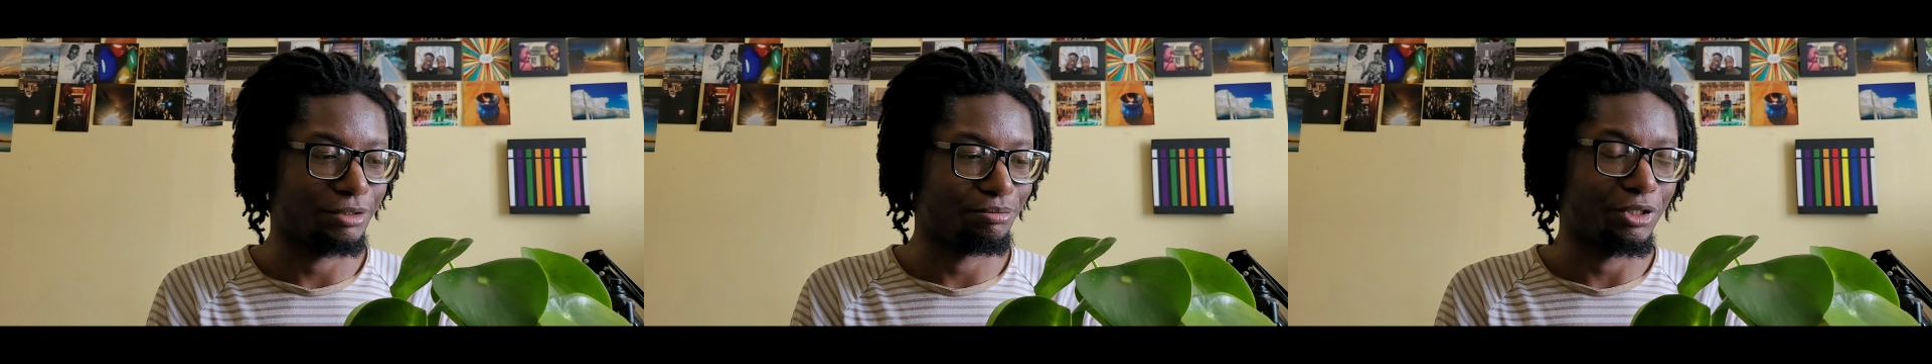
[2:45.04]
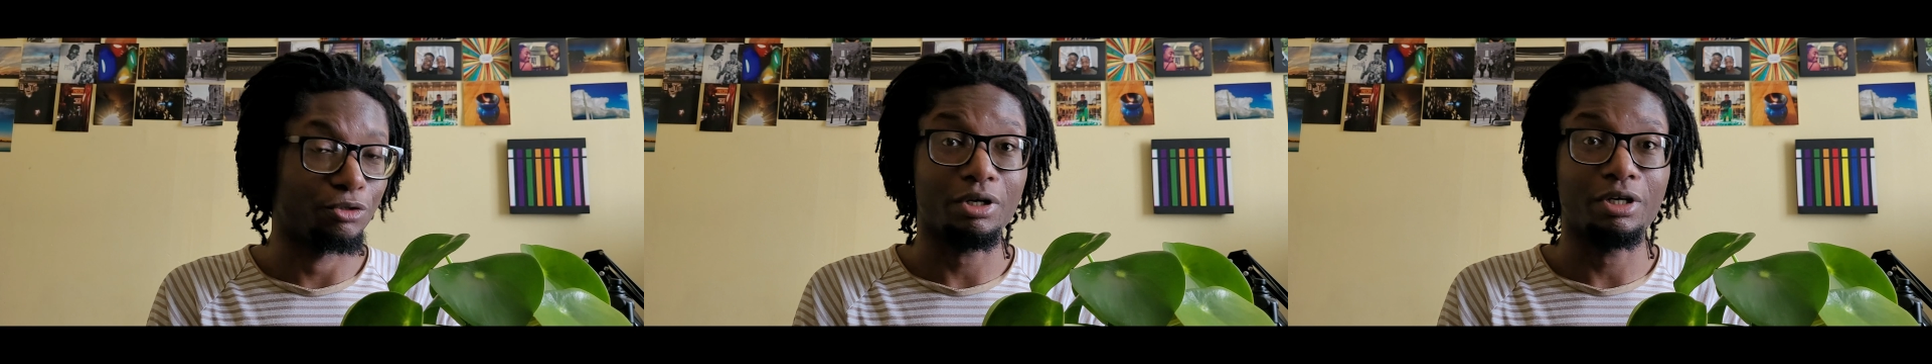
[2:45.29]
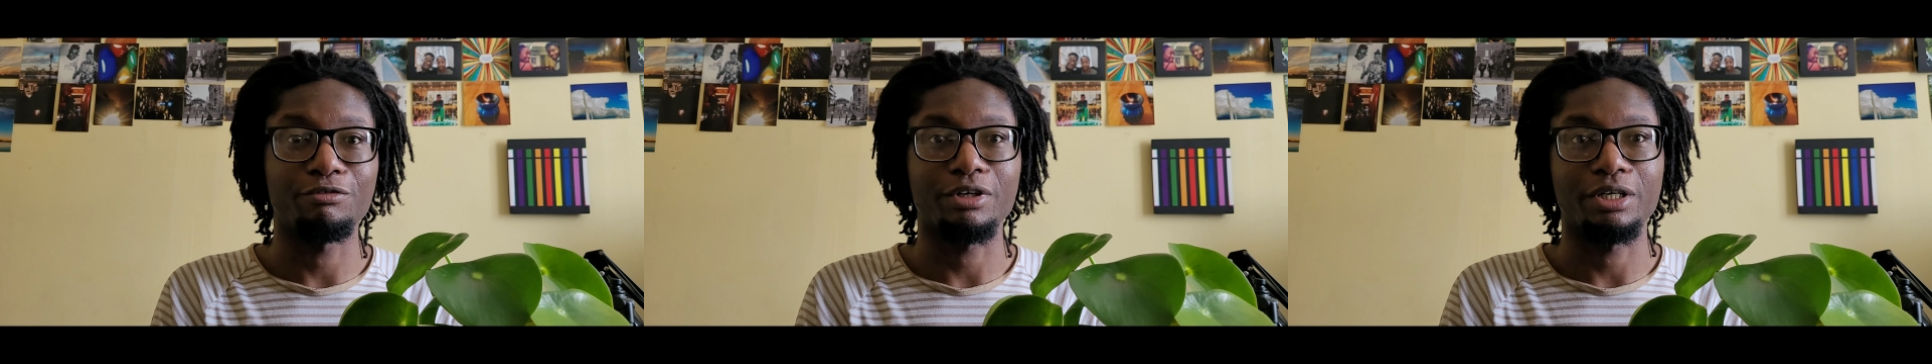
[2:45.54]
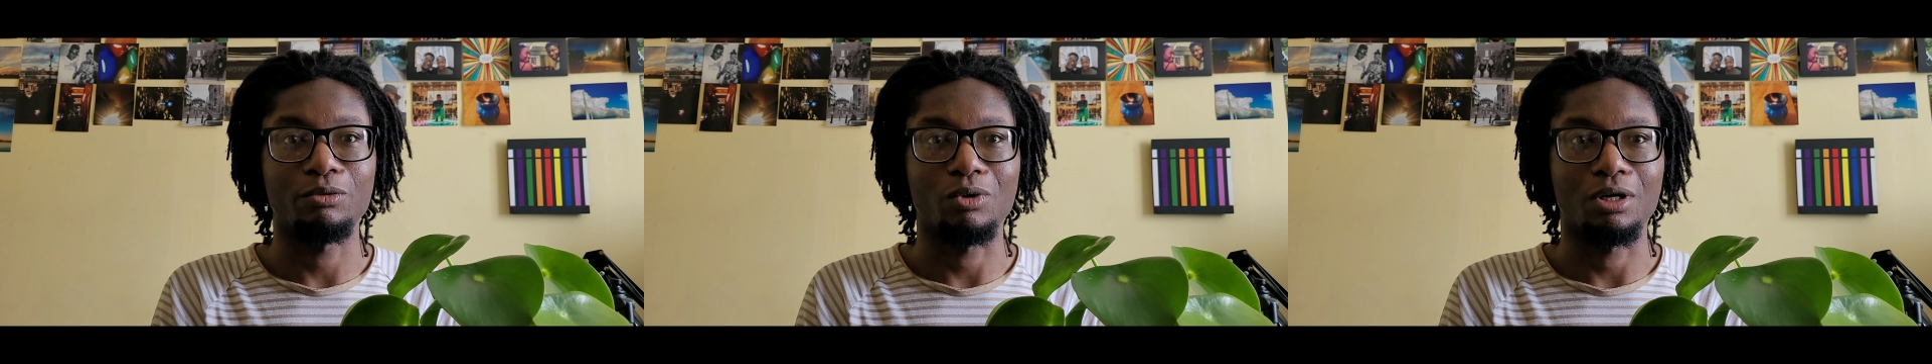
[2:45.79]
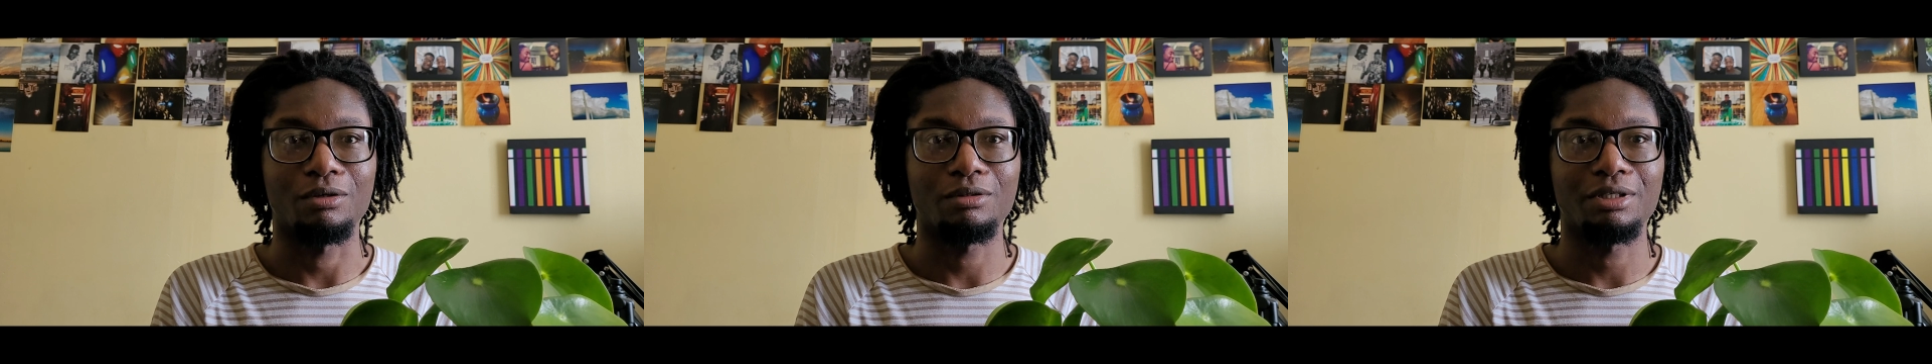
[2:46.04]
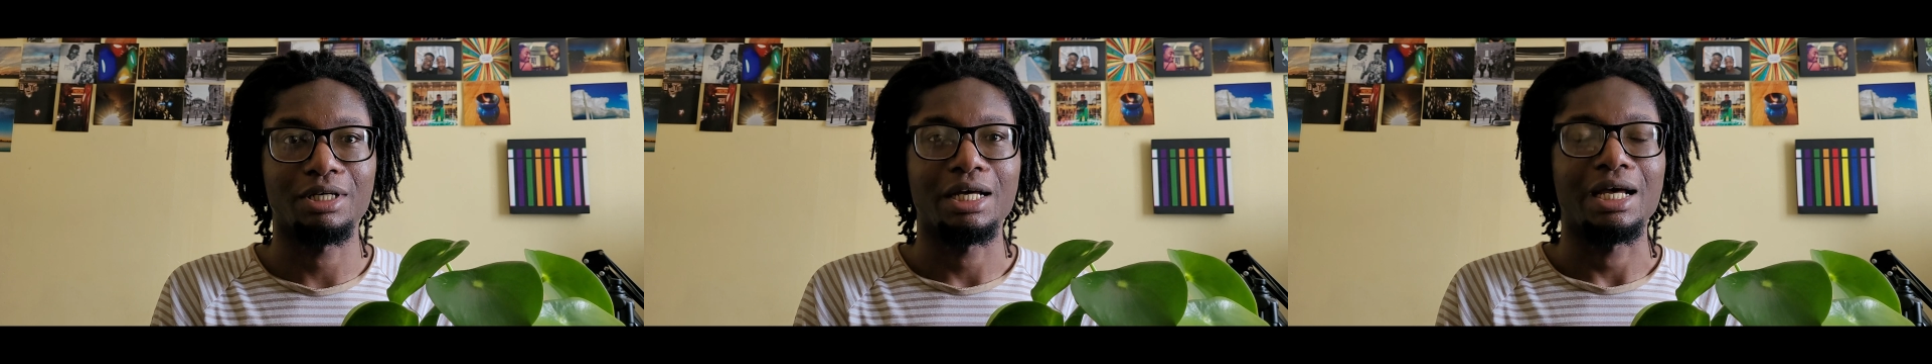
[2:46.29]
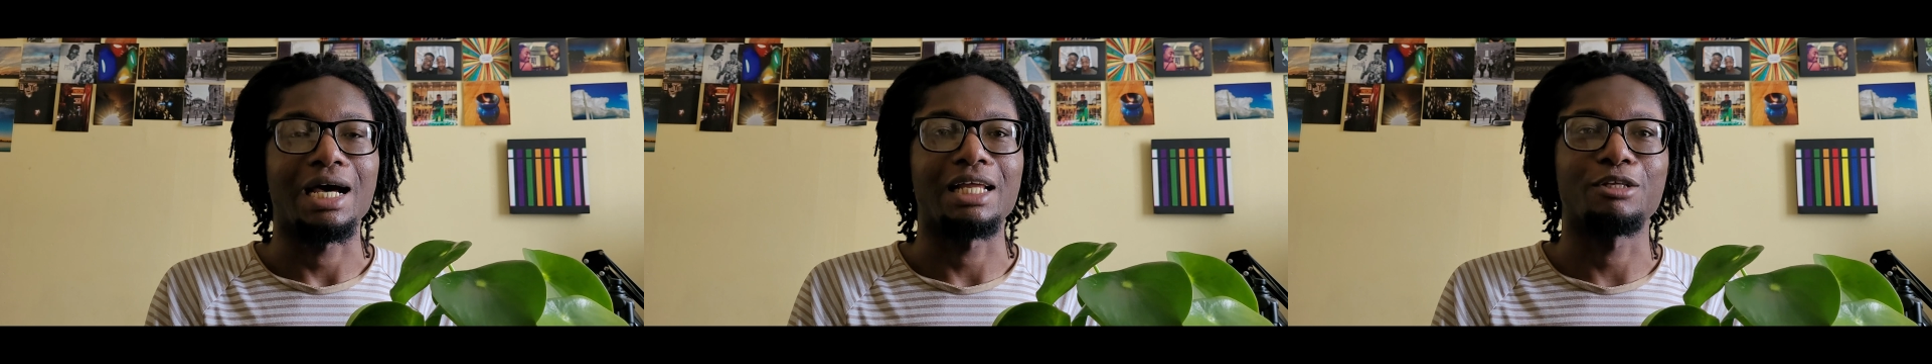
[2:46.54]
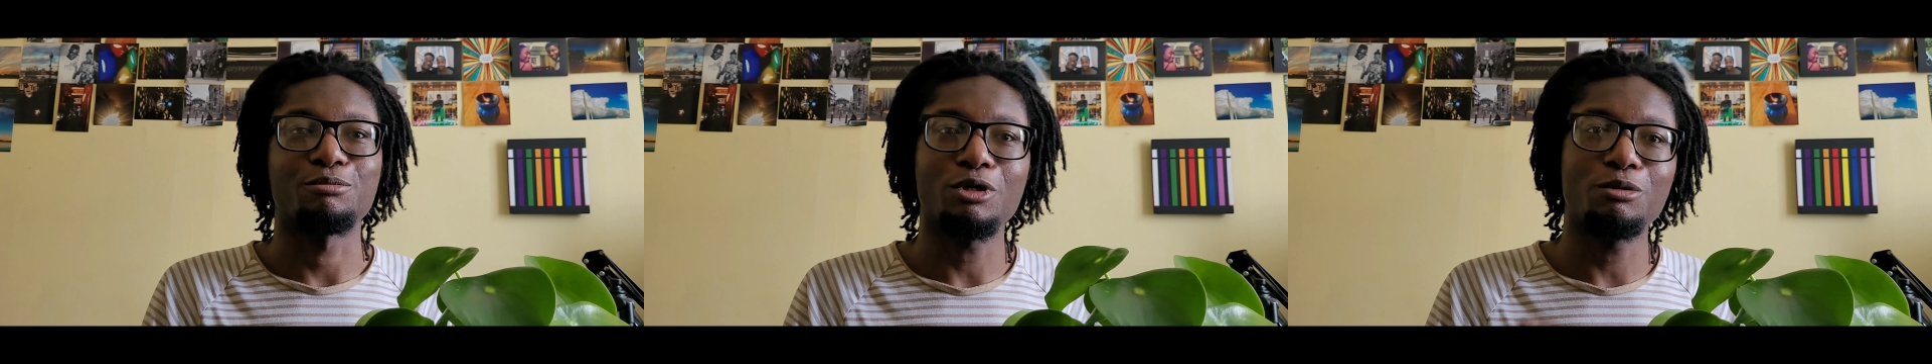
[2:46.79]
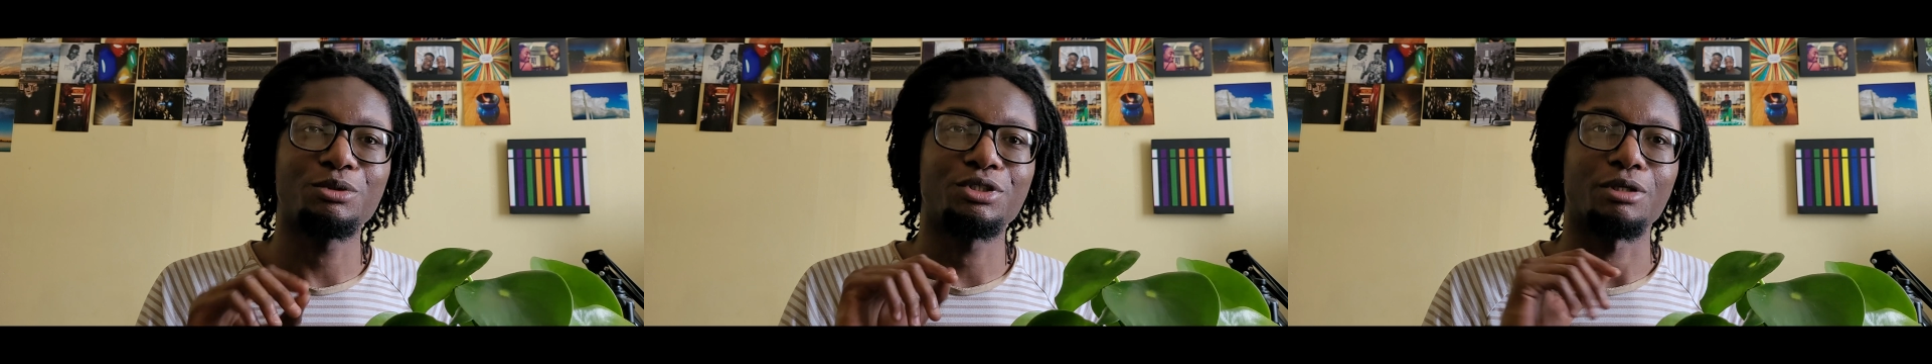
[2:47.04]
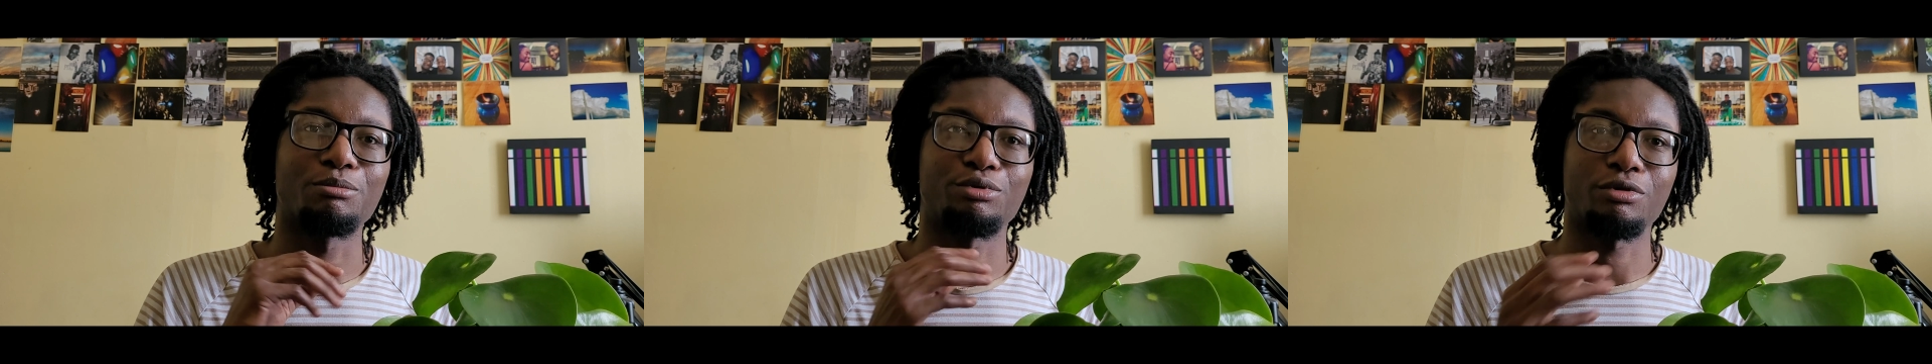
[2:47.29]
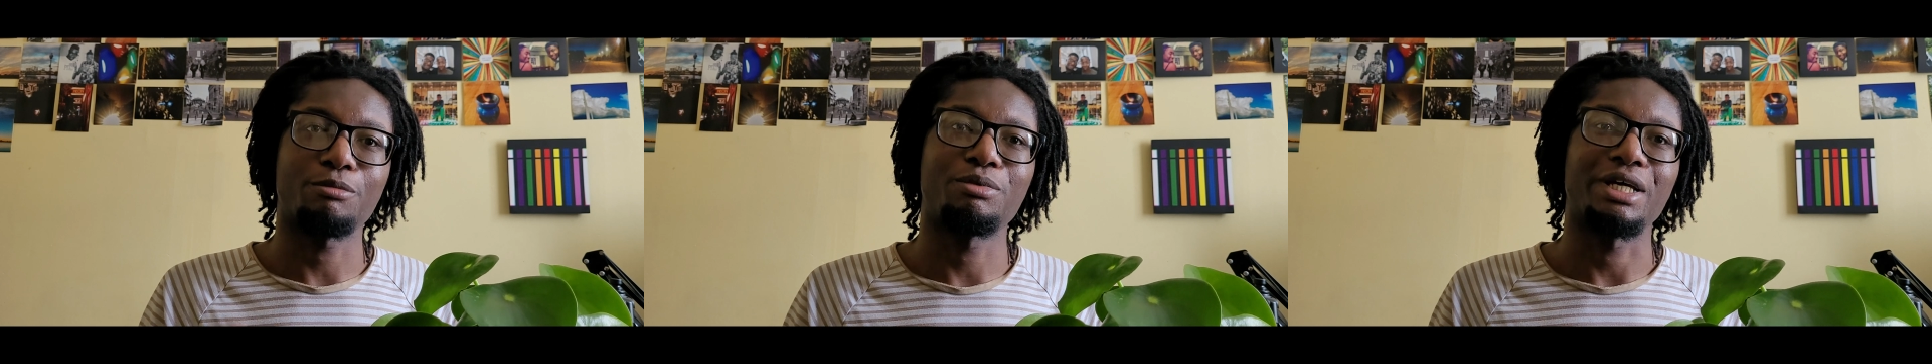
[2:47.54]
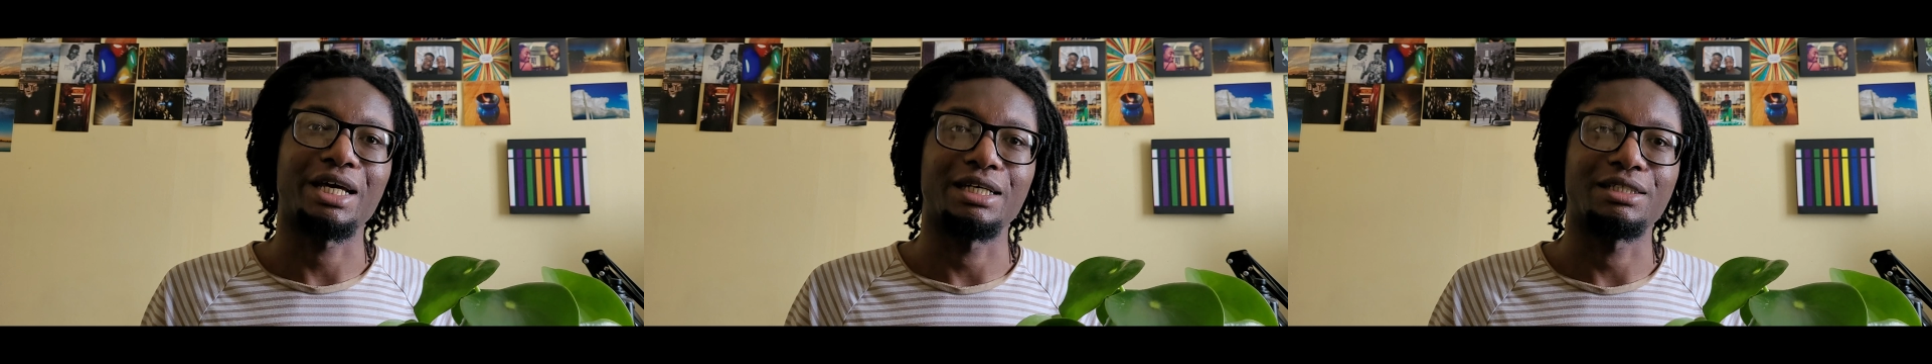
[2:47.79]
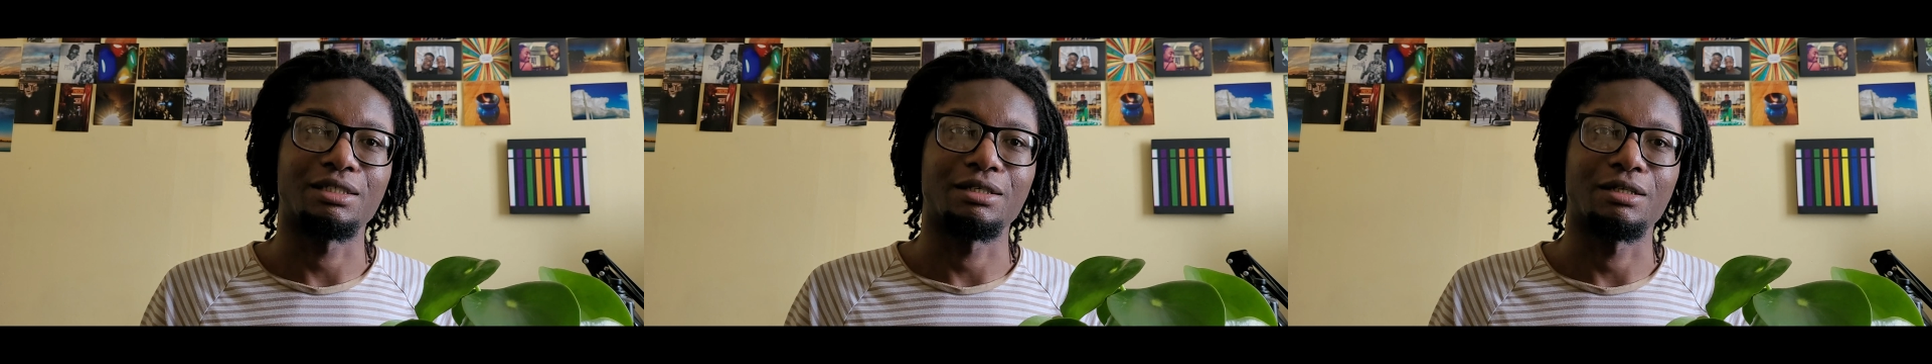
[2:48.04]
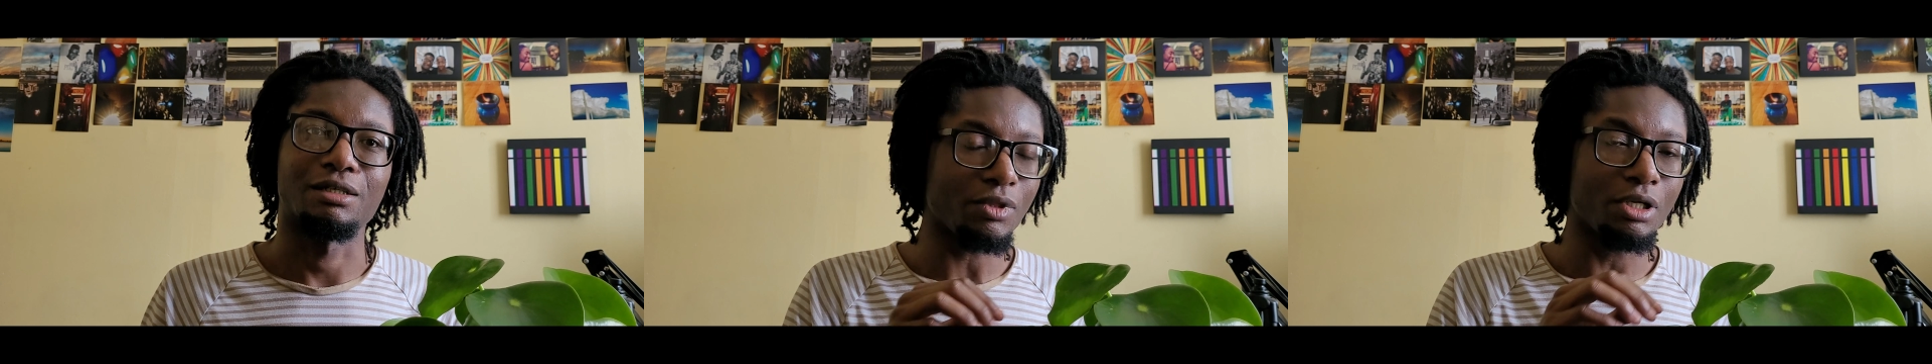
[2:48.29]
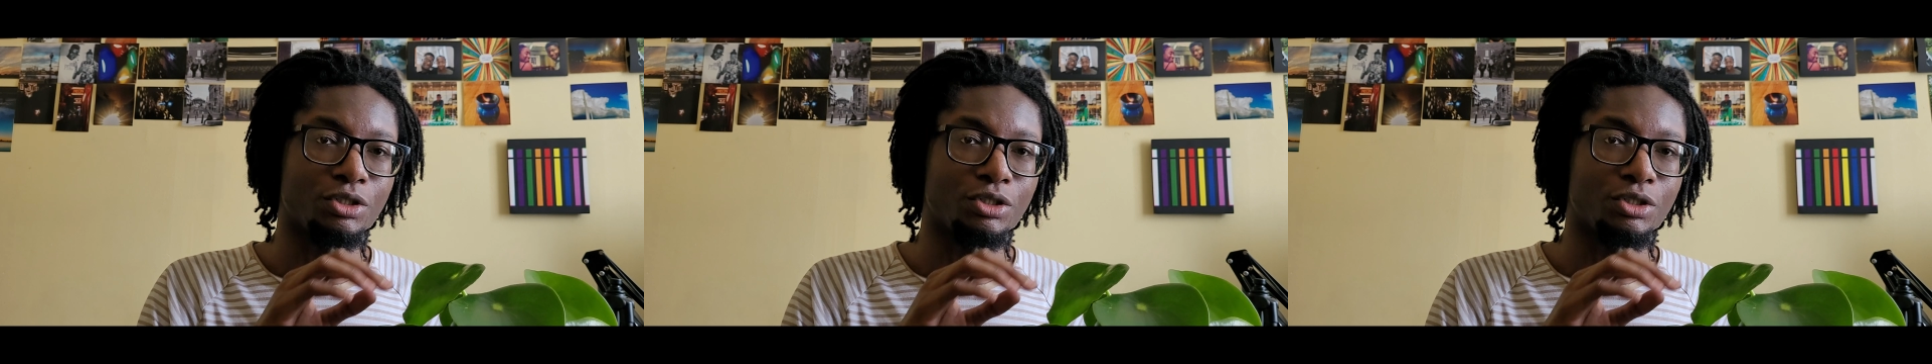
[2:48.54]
been growing very well. At the moment I'm propagating her.